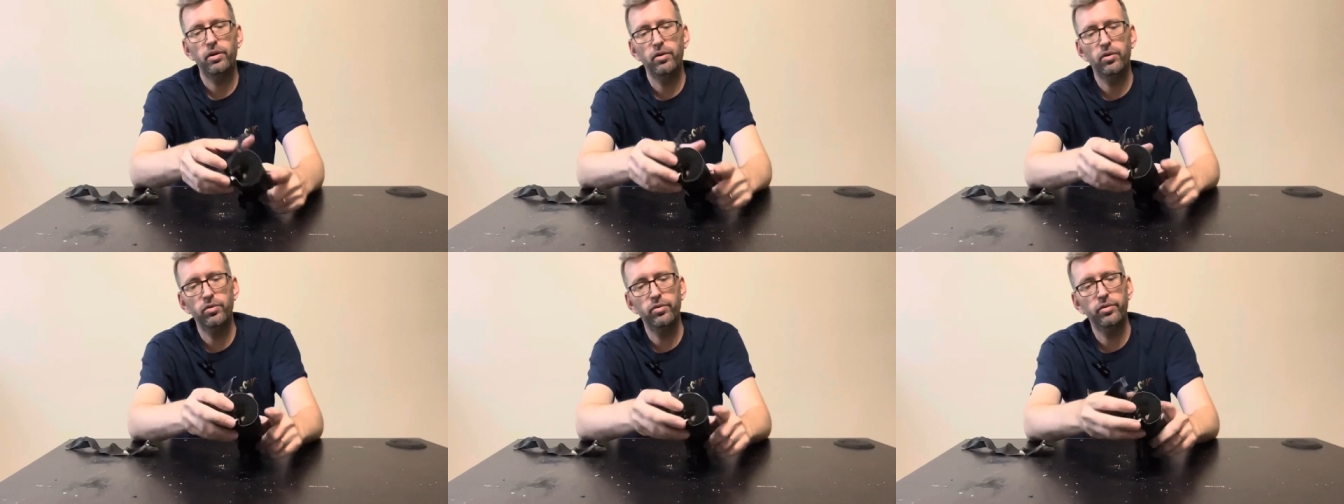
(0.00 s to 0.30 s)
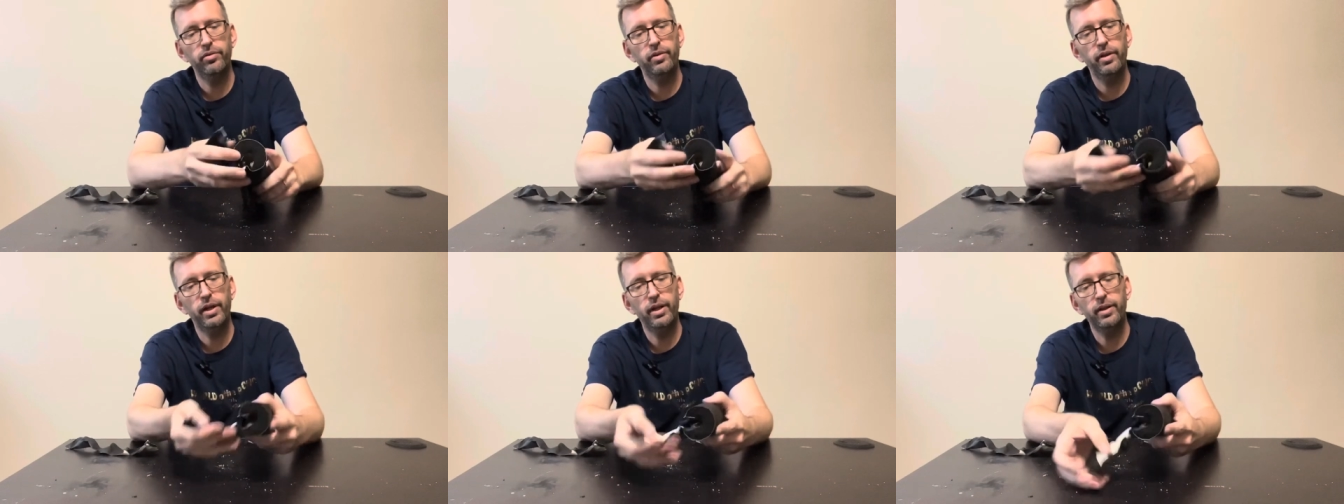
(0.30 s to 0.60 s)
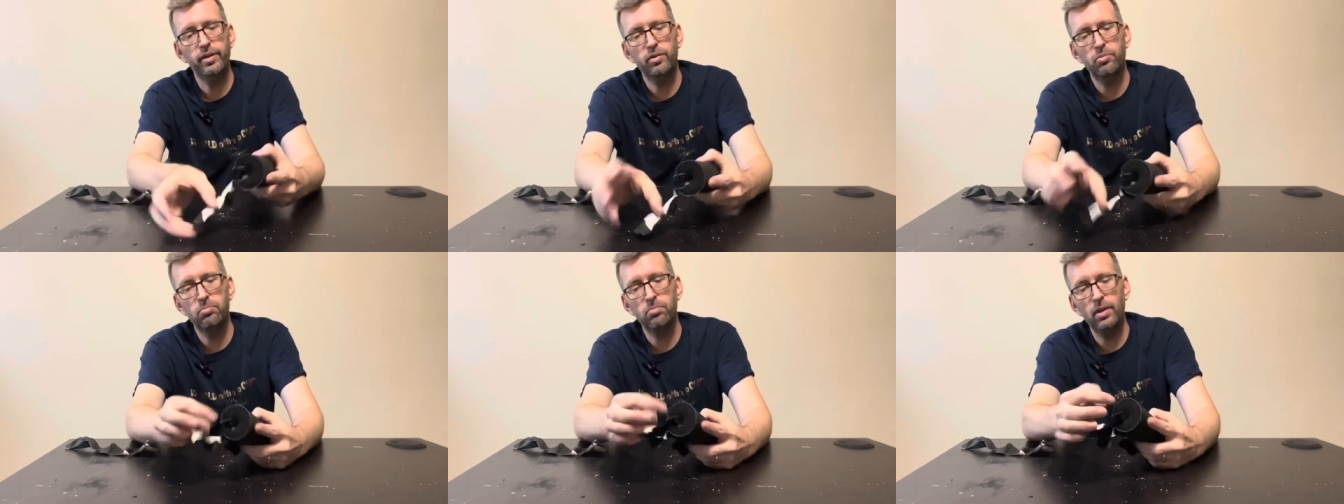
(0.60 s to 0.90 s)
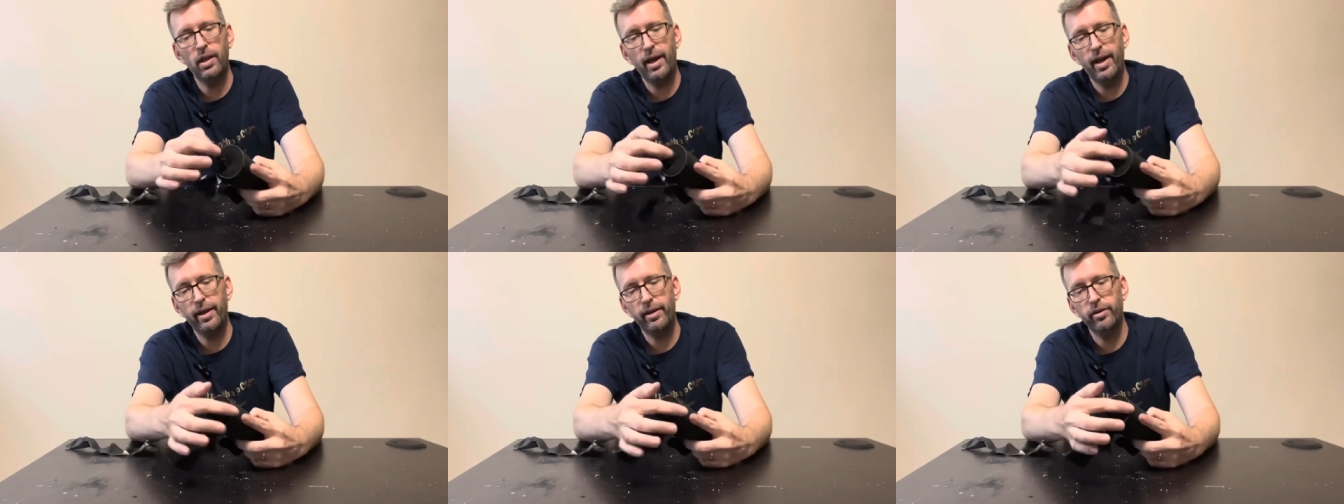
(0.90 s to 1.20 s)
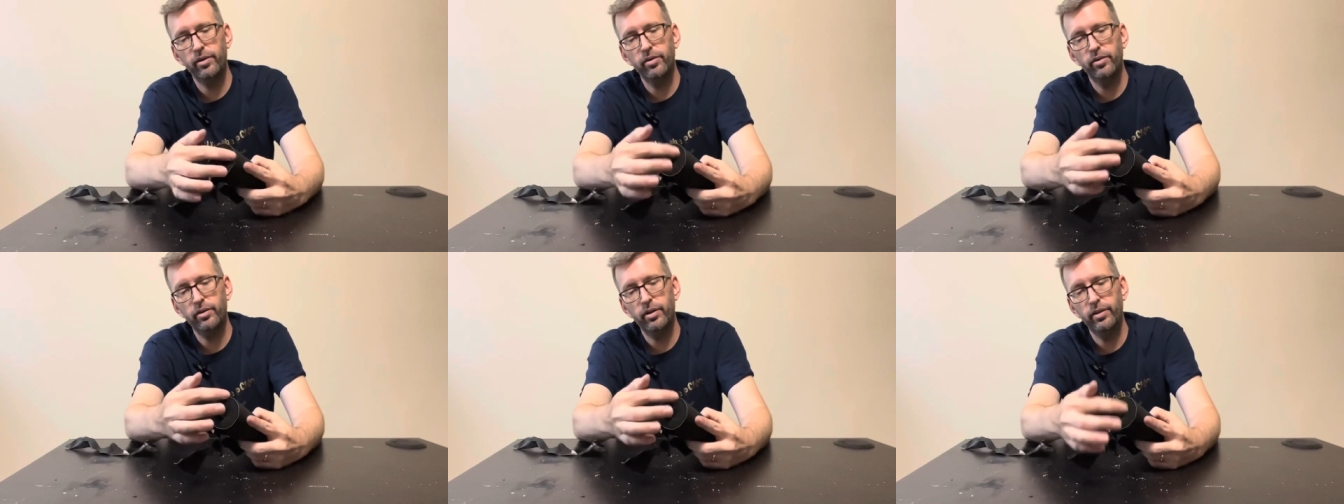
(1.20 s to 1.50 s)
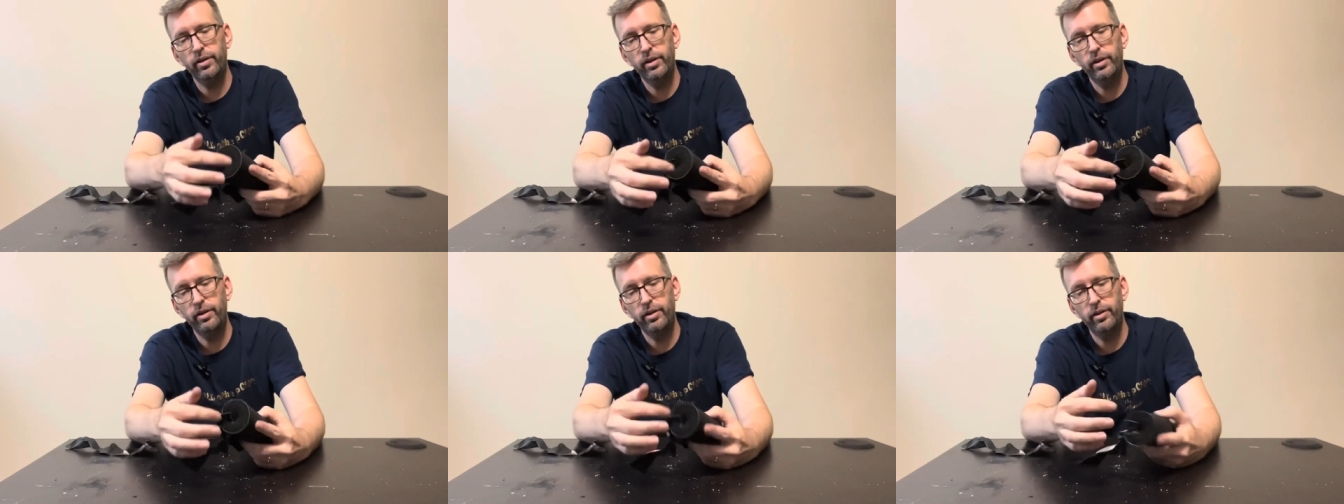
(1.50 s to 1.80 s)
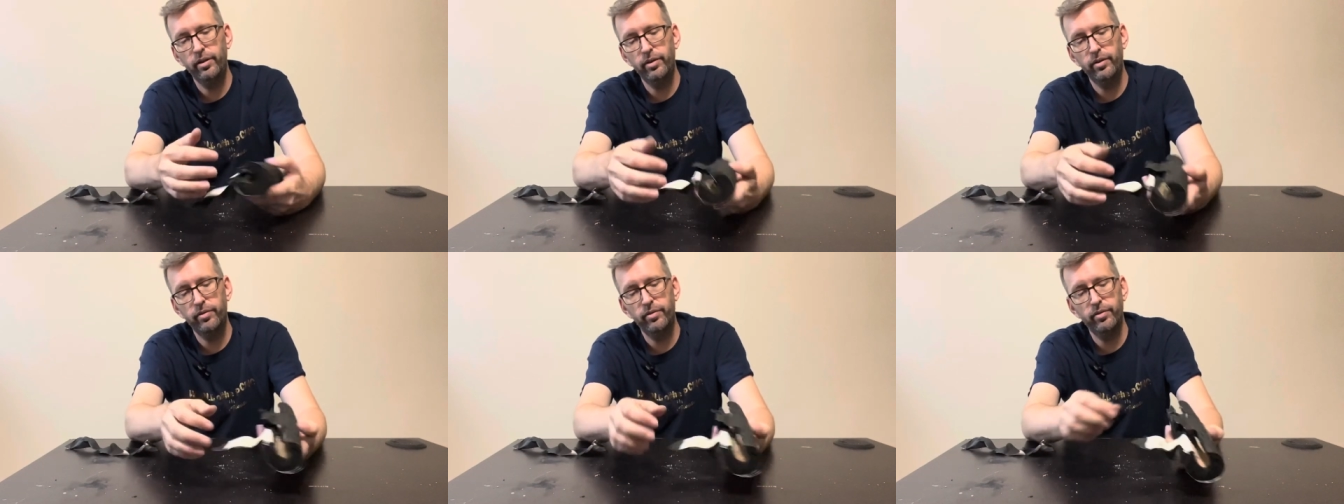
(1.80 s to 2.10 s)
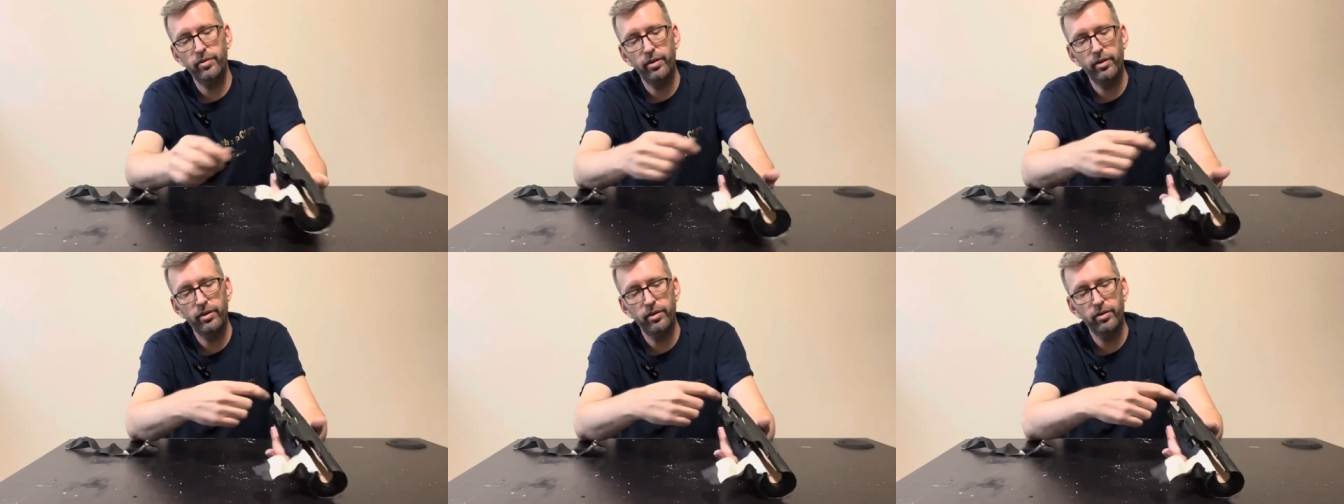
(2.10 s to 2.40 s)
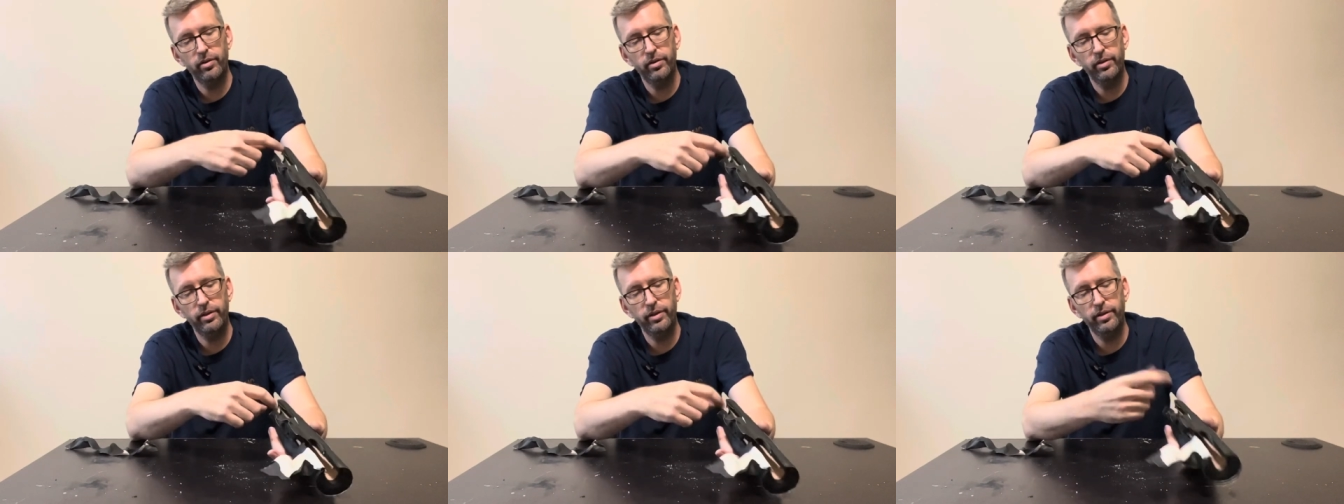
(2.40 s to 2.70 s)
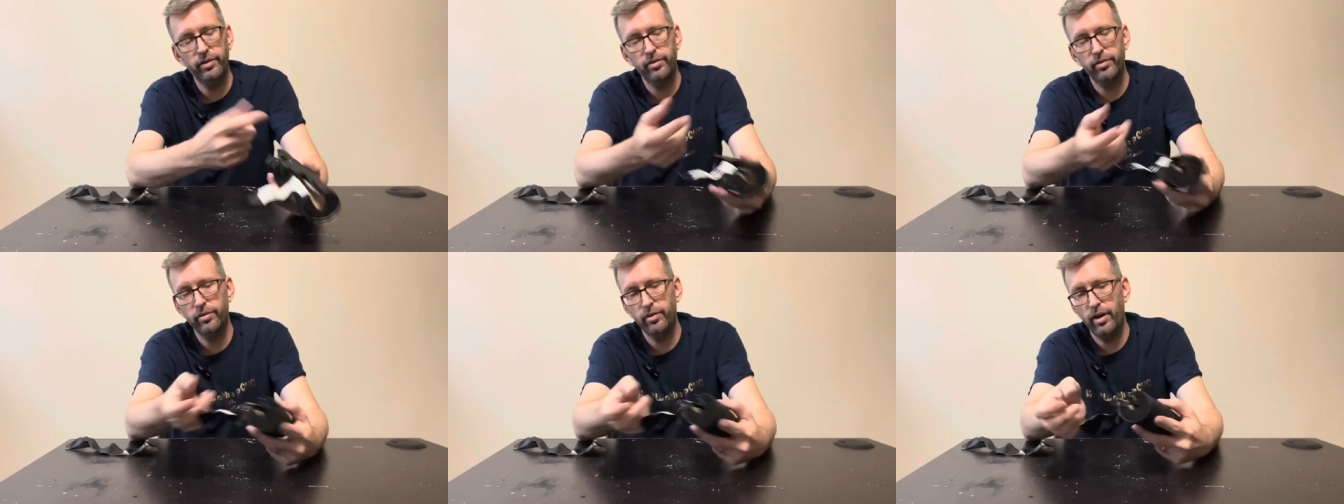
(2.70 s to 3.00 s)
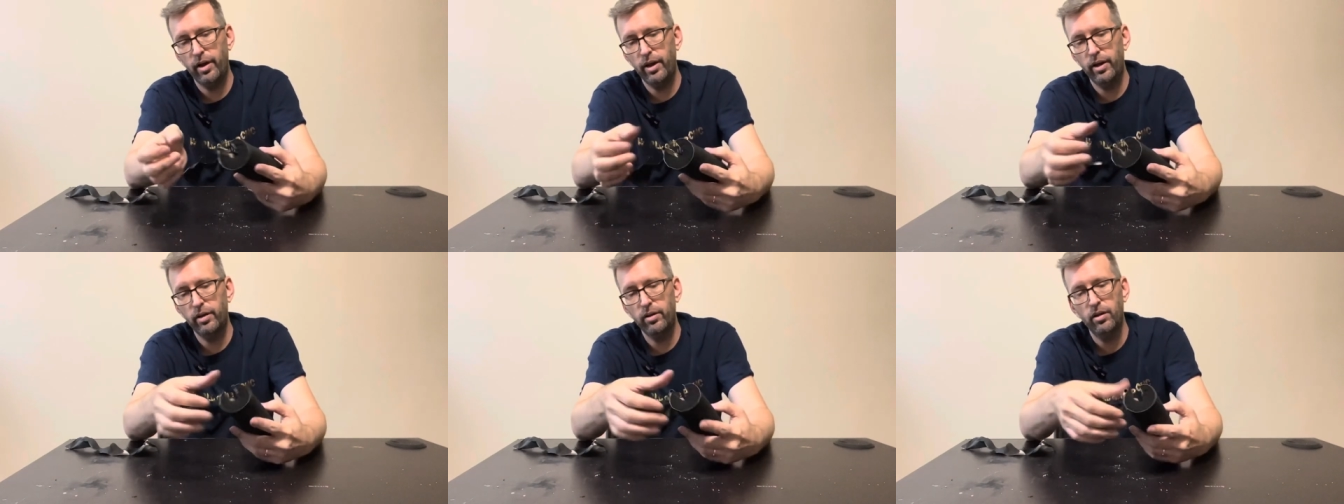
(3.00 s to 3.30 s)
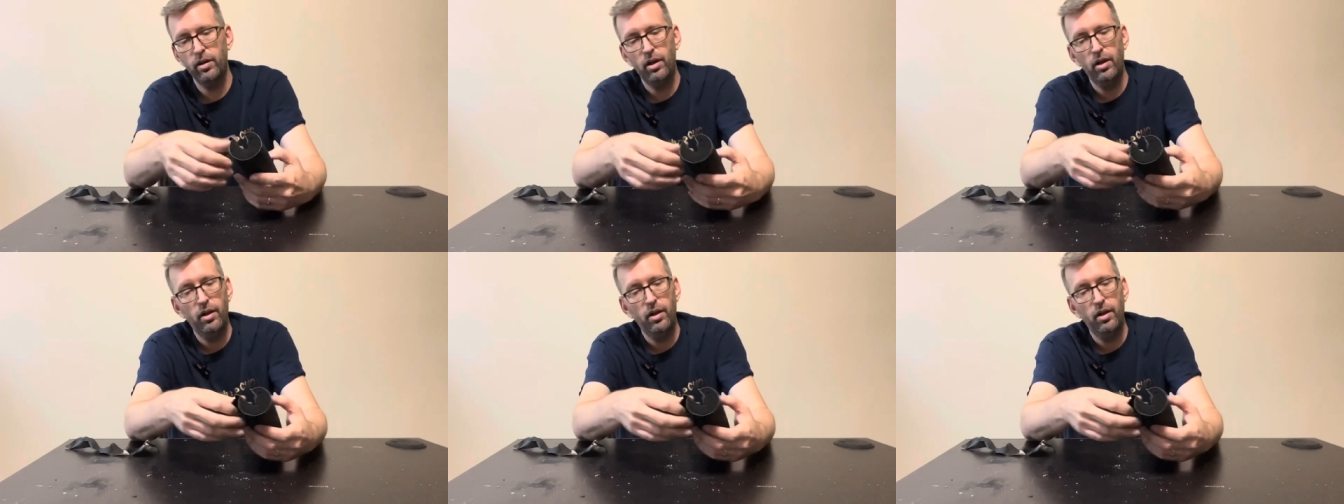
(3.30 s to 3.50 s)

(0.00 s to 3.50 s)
notice that it's black here on the ends and on the inside